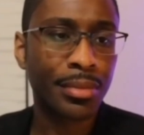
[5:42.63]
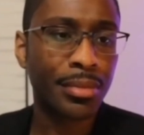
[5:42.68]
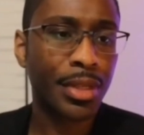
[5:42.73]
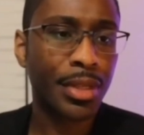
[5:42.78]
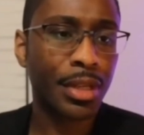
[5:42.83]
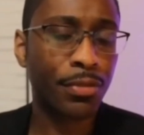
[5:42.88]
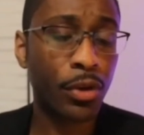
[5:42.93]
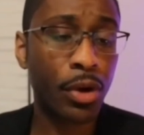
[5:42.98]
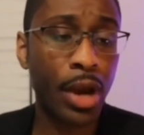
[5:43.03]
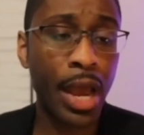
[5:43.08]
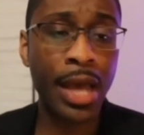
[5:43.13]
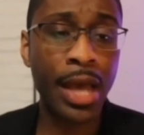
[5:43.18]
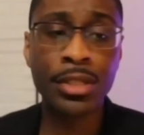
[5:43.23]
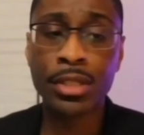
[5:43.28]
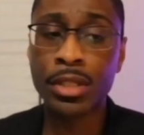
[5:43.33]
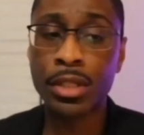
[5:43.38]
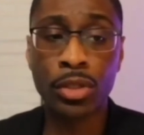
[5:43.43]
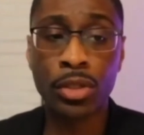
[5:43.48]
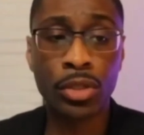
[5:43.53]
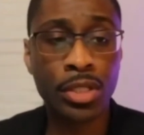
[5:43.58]
If you're
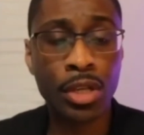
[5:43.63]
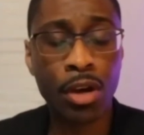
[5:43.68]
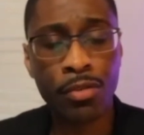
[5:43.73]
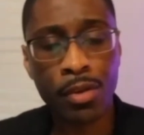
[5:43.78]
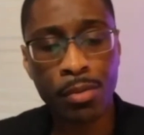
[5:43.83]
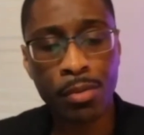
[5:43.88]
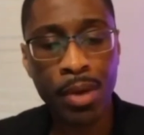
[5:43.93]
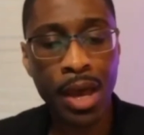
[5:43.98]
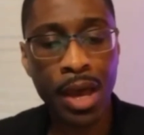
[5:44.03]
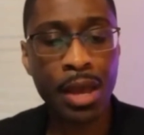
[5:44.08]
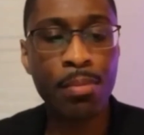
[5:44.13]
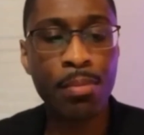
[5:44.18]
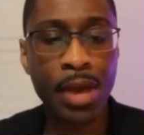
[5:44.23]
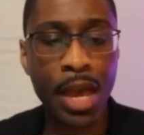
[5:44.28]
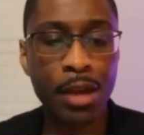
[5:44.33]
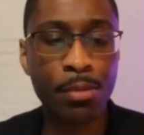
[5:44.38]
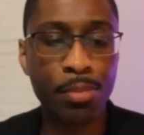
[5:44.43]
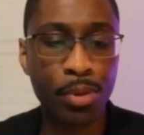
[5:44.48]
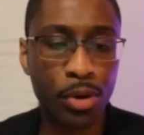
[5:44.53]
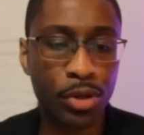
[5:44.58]
asking yourself, am I a
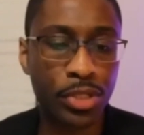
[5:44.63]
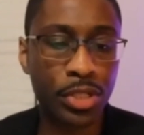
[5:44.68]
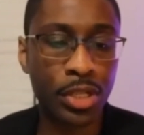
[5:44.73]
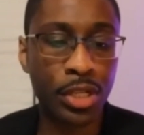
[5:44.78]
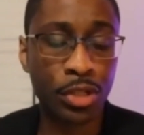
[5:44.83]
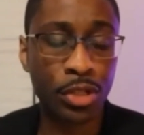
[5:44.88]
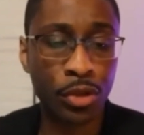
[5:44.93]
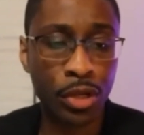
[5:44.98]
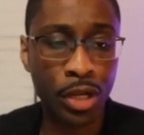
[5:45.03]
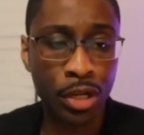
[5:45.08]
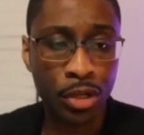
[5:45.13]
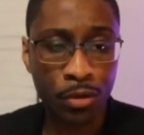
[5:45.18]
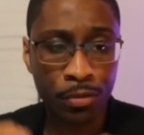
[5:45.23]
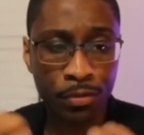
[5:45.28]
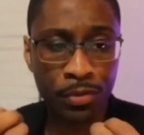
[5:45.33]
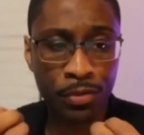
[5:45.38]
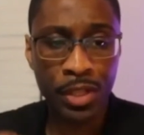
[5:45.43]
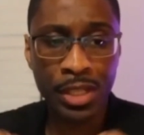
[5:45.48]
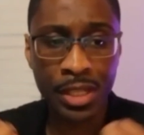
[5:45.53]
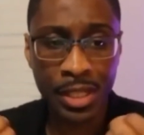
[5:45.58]
bad person, and you're
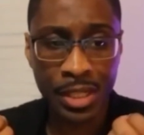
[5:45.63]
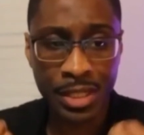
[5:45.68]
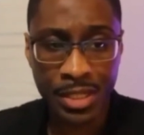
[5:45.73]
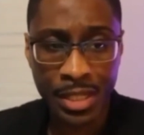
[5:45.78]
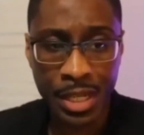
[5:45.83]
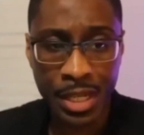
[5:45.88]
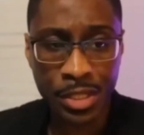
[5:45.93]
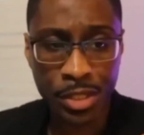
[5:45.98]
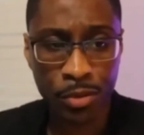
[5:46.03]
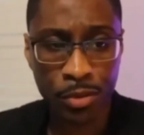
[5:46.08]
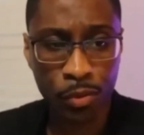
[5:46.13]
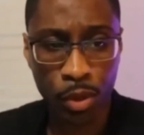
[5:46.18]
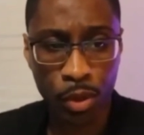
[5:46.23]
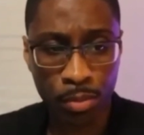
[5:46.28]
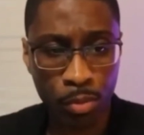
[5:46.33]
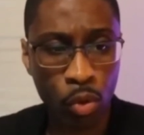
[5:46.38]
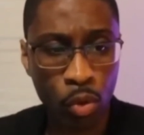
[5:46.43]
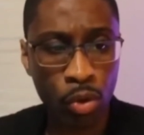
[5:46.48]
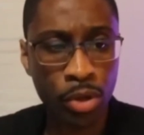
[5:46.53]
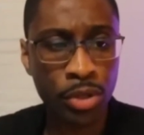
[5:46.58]
feeling a sense of
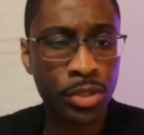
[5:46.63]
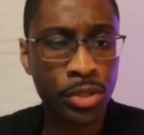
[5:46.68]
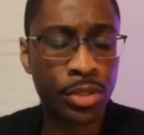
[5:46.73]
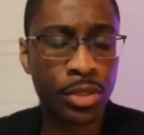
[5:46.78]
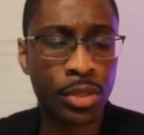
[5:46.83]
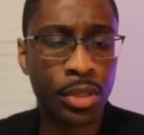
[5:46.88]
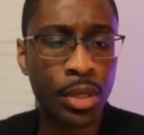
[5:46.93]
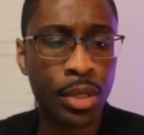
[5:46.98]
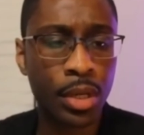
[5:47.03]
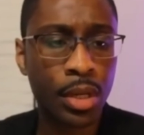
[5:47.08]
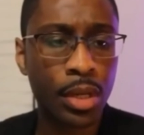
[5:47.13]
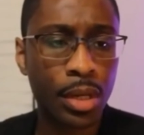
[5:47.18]
remorse